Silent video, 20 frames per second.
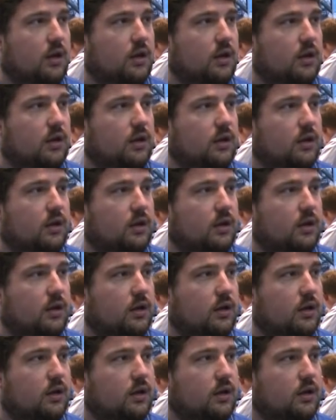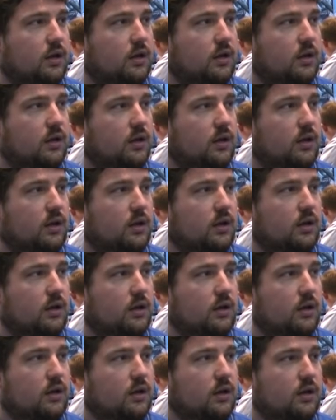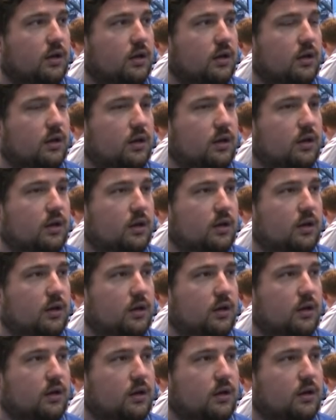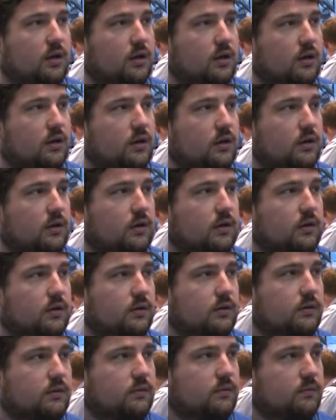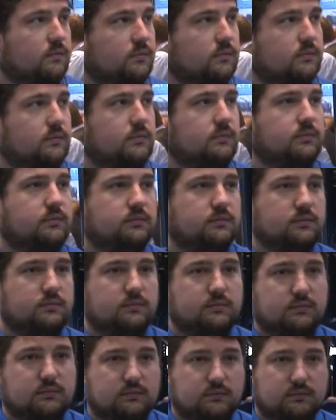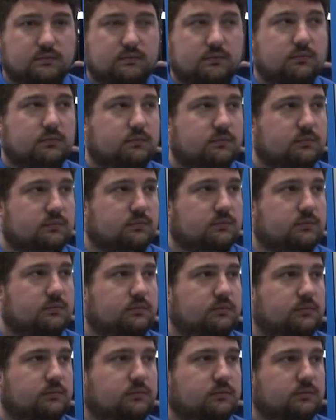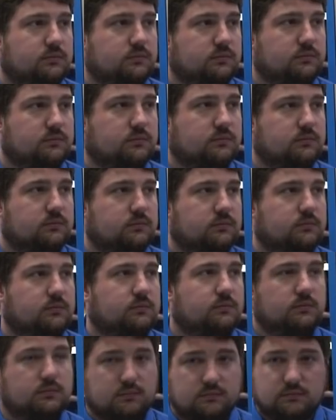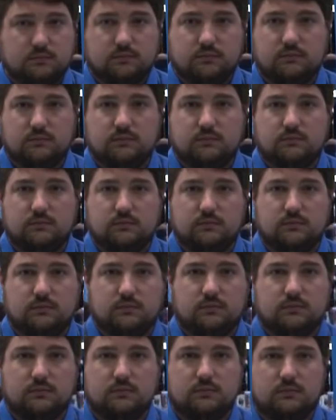The person shown says nothing.